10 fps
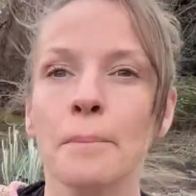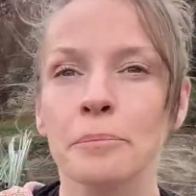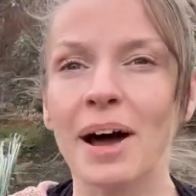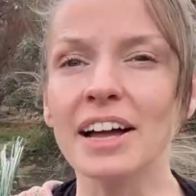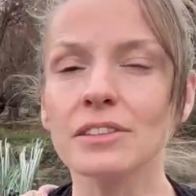
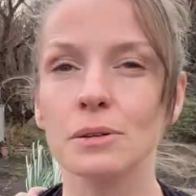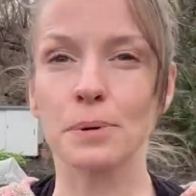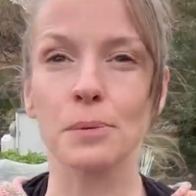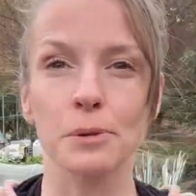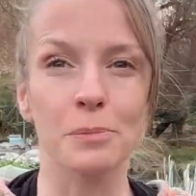My other
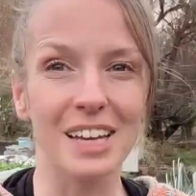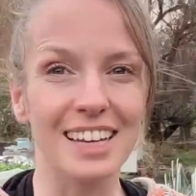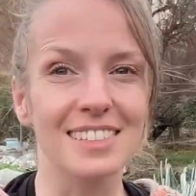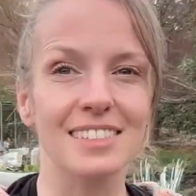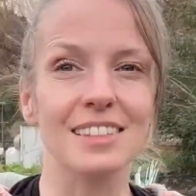problem
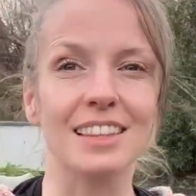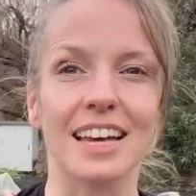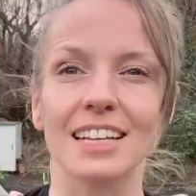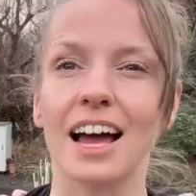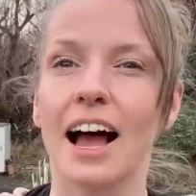is
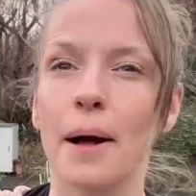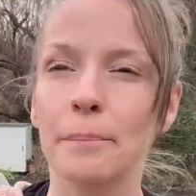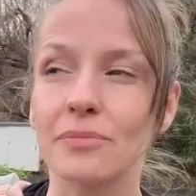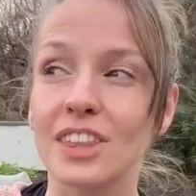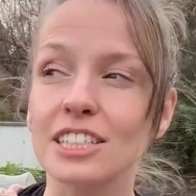that
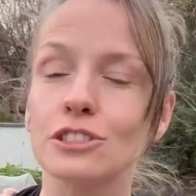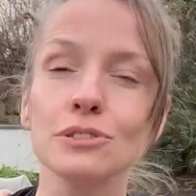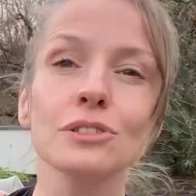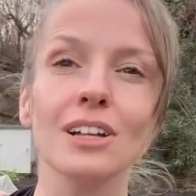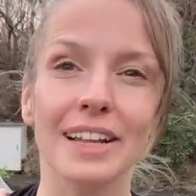they
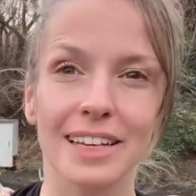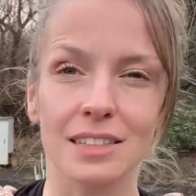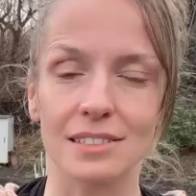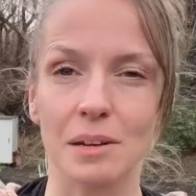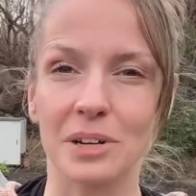do not like
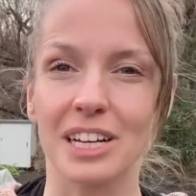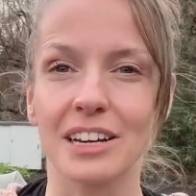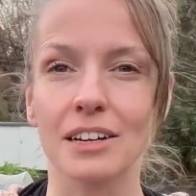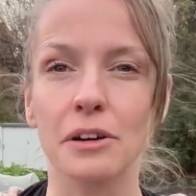the summer here.